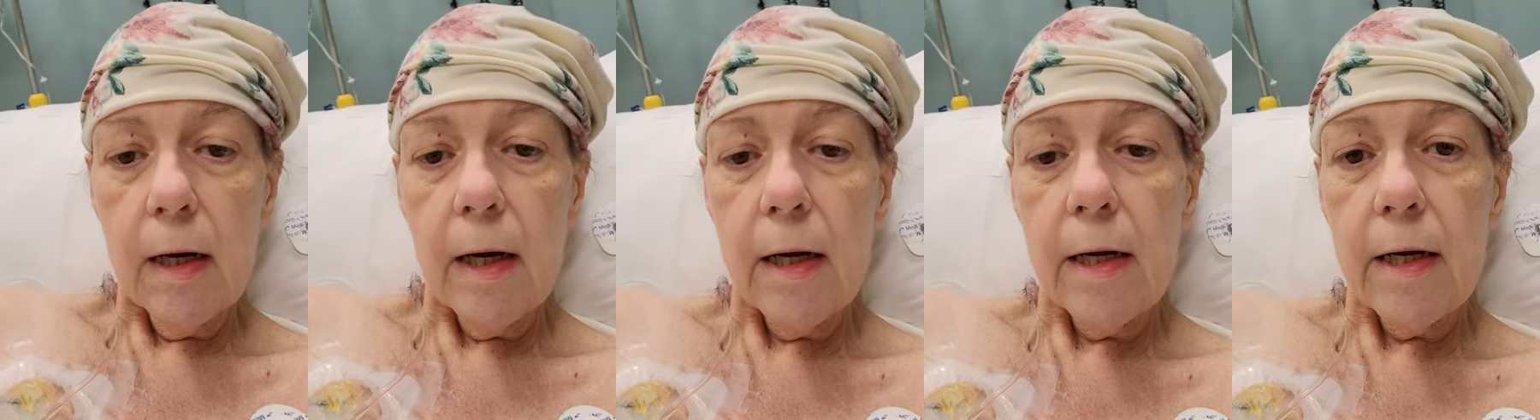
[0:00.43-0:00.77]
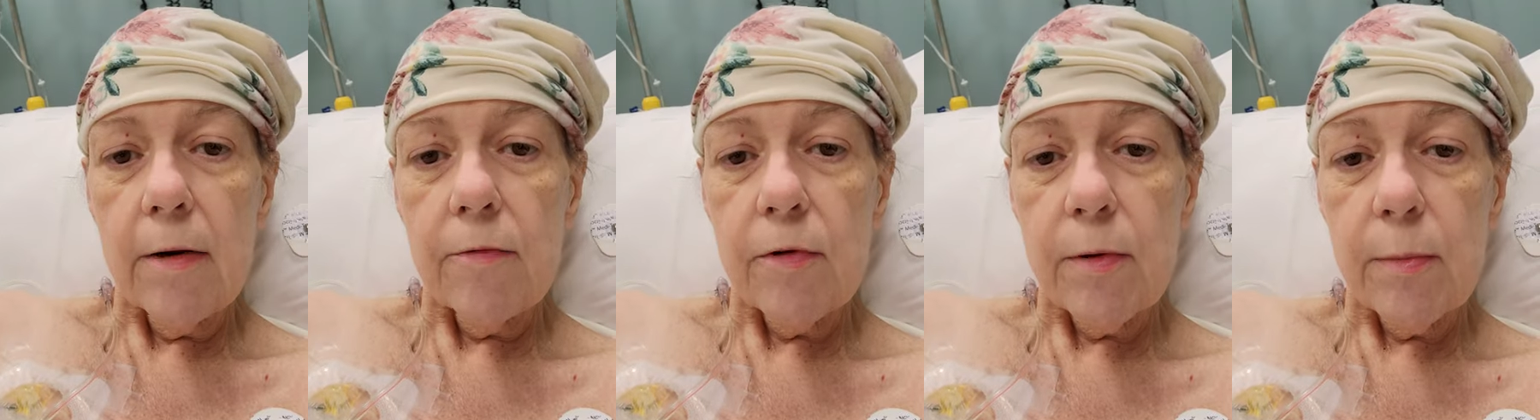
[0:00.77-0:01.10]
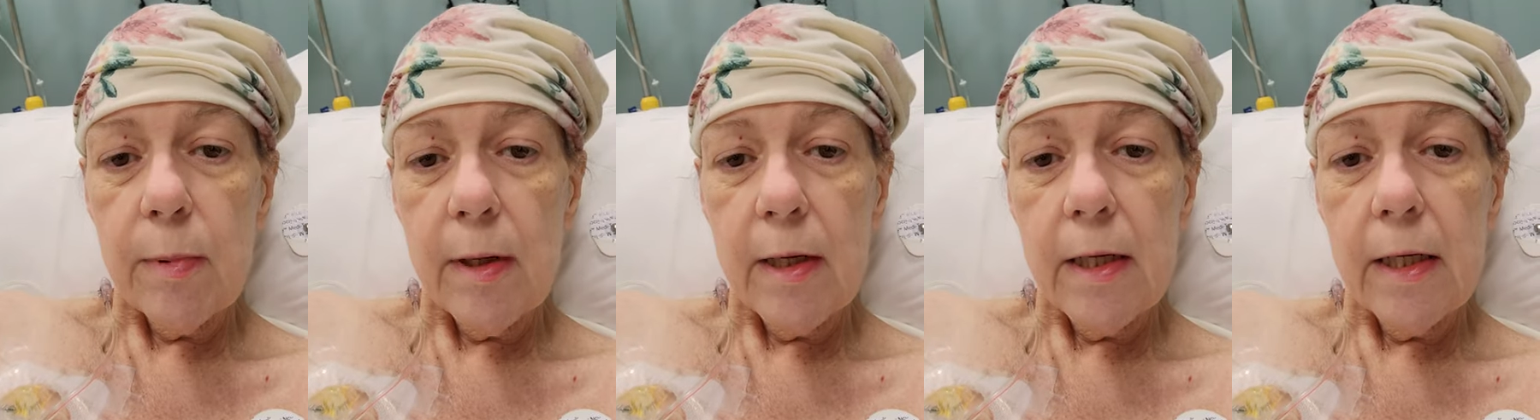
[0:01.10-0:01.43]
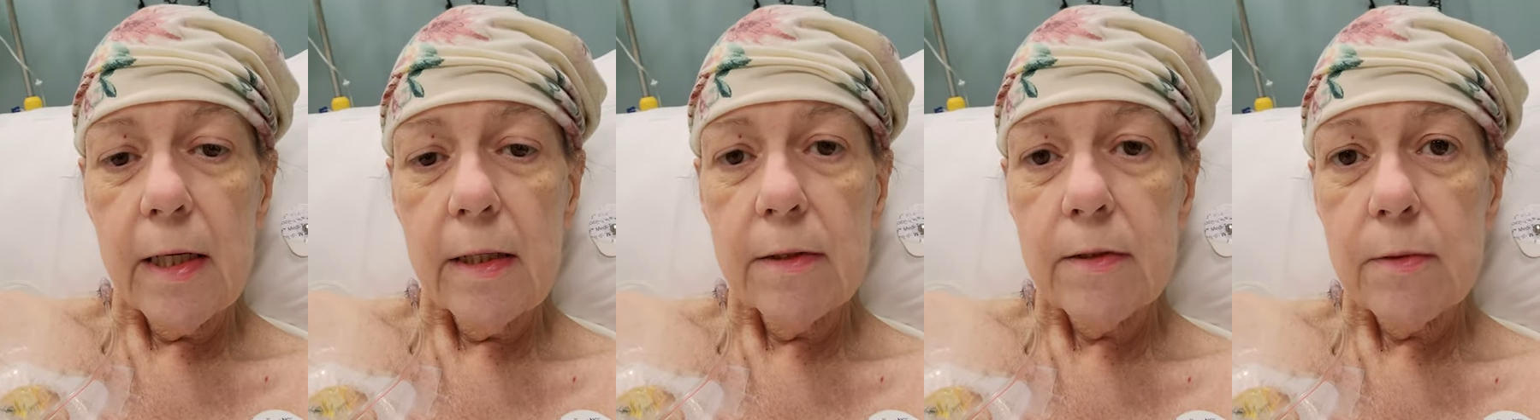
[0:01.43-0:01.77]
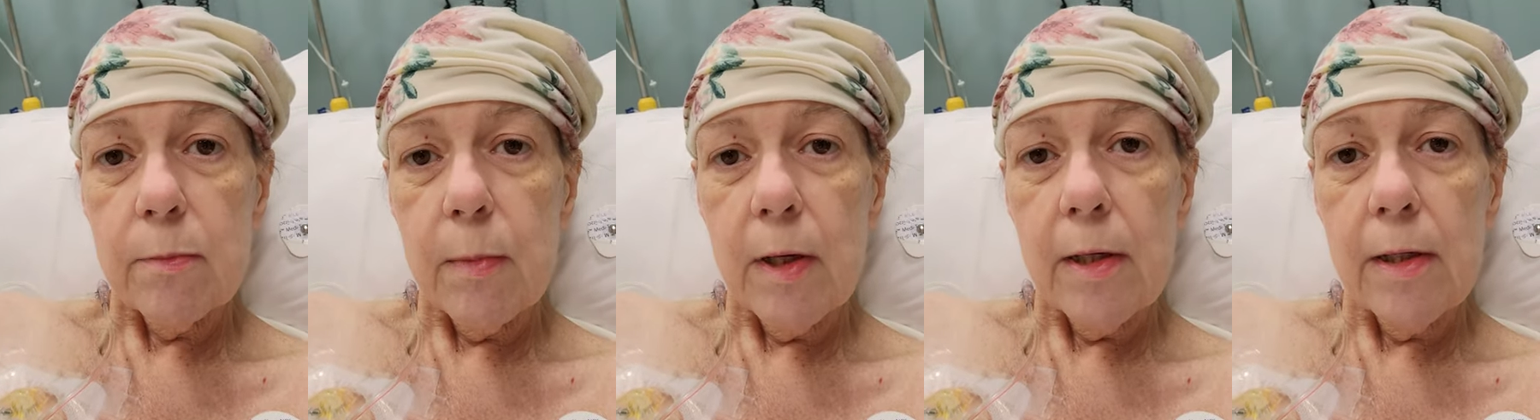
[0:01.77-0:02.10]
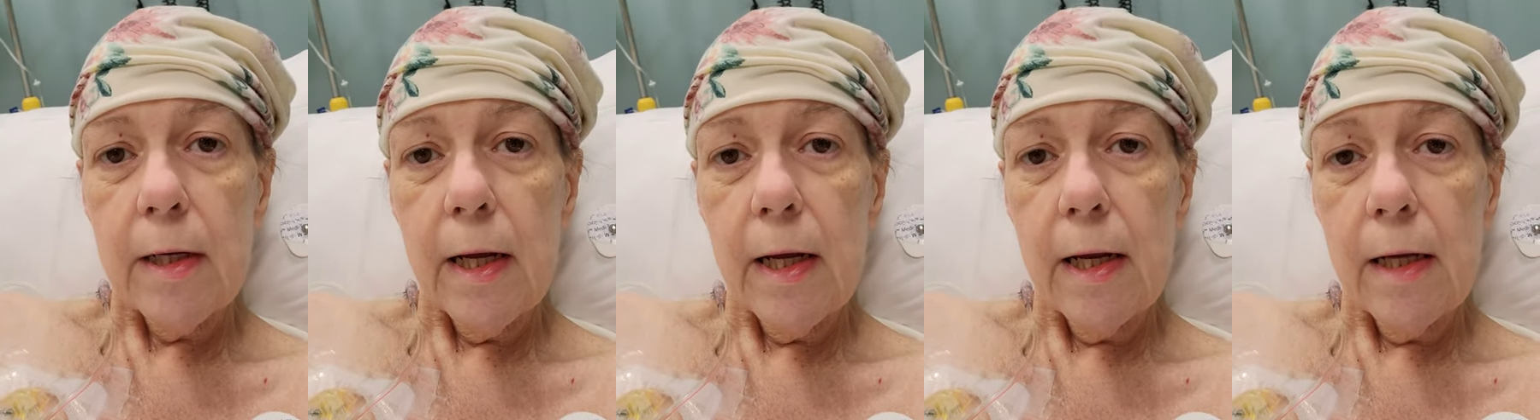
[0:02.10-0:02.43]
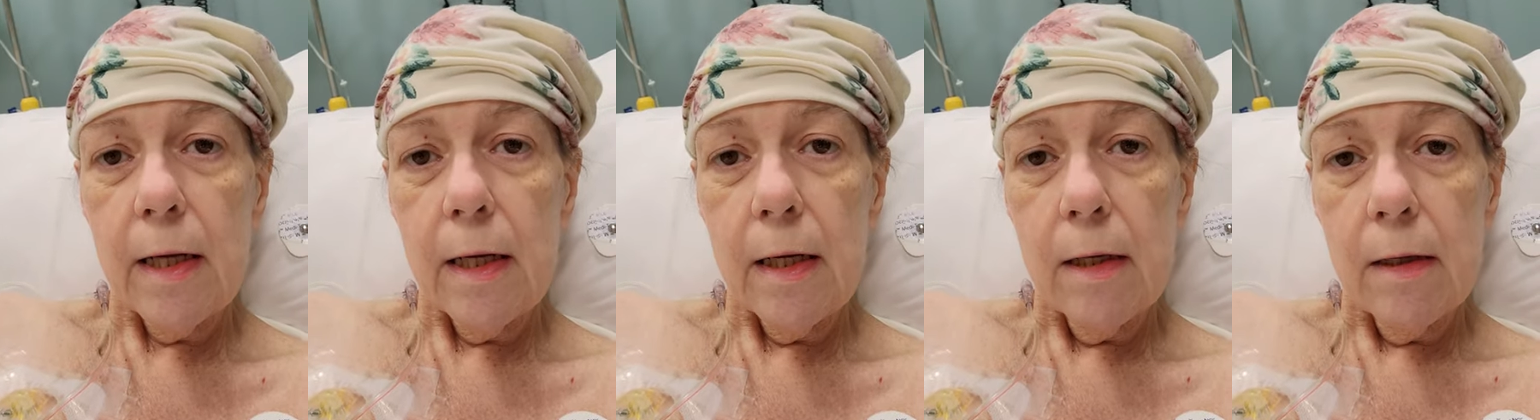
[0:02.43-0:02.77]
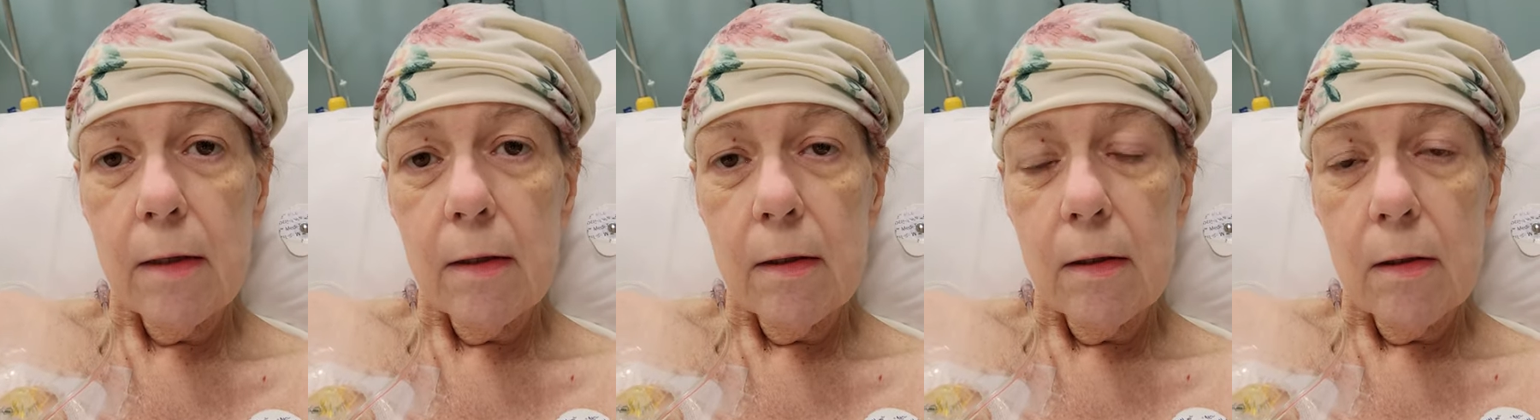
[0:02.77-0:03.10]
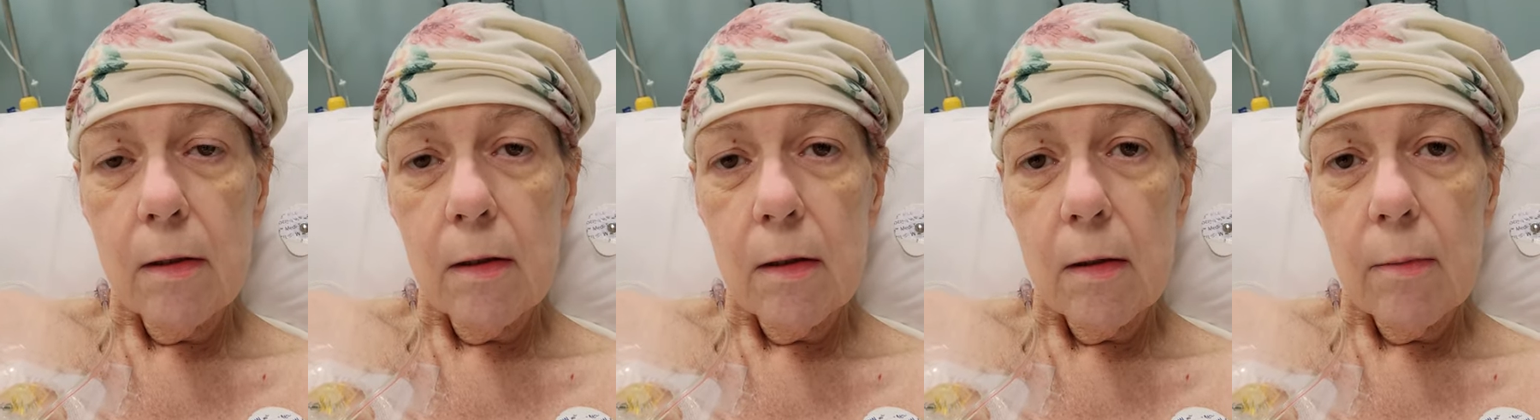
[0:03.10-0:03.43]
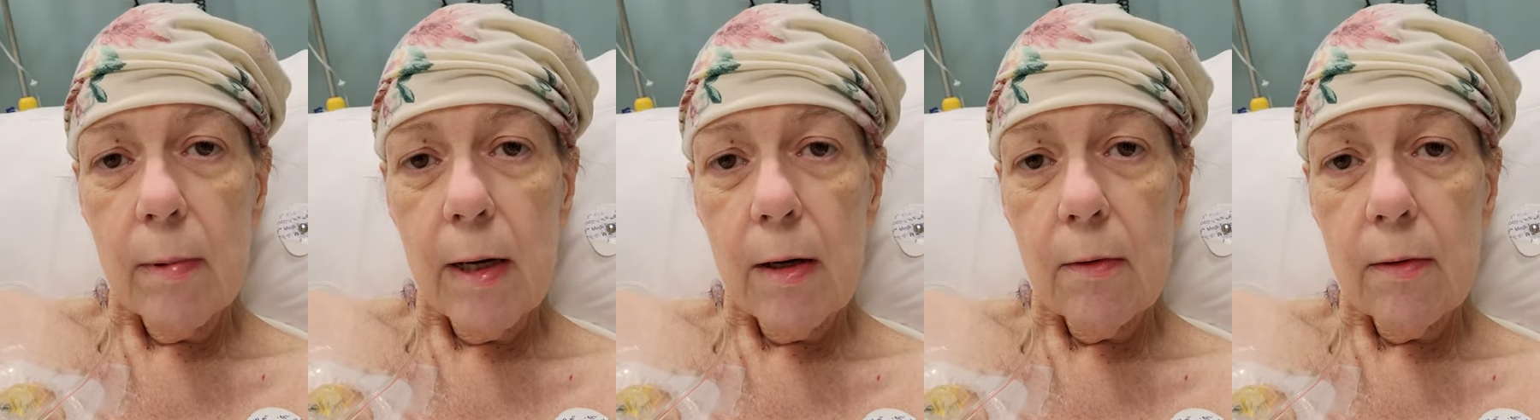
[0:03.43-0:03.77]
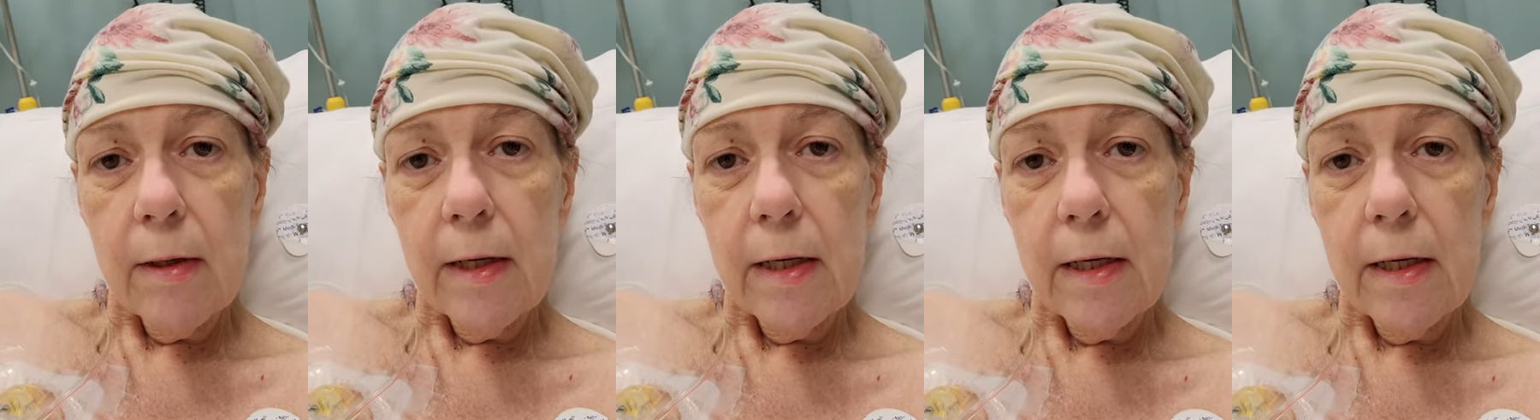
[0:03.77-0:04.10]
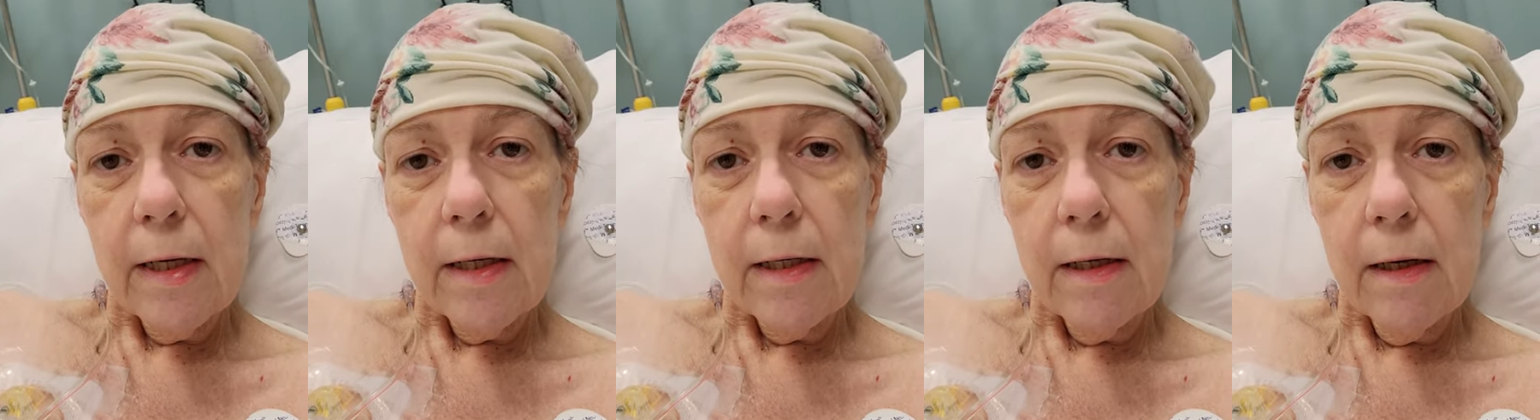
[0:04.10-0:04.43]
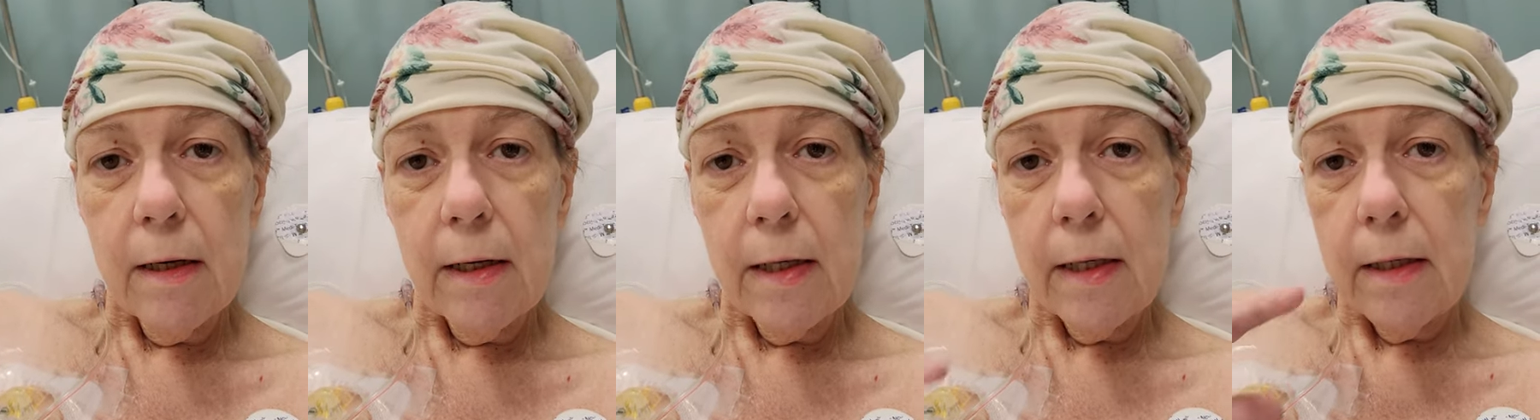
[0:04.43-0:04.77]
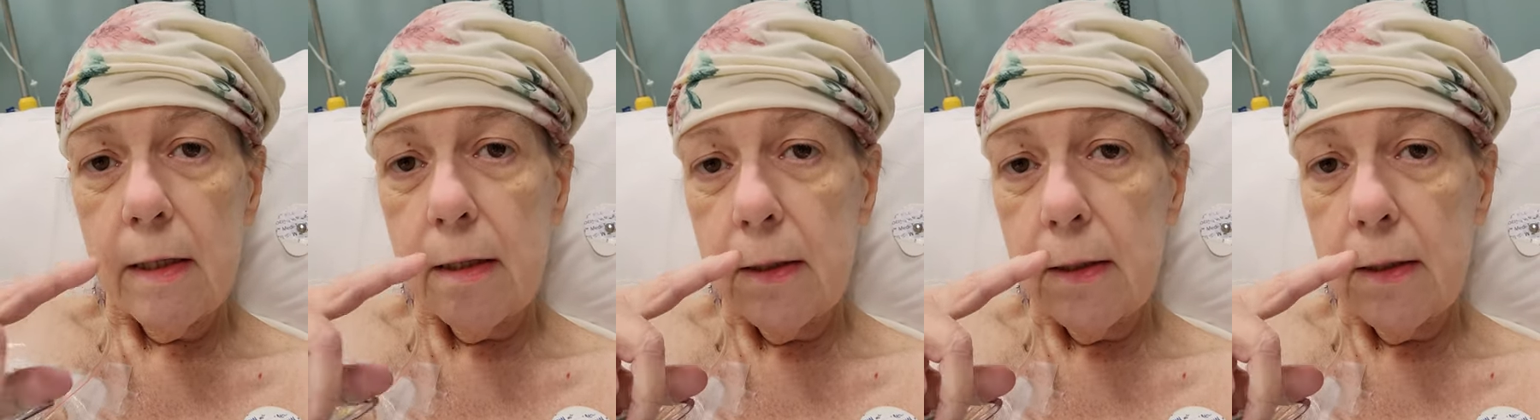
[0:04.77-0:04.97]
Hi everybody, it's Monday, about 8 at night,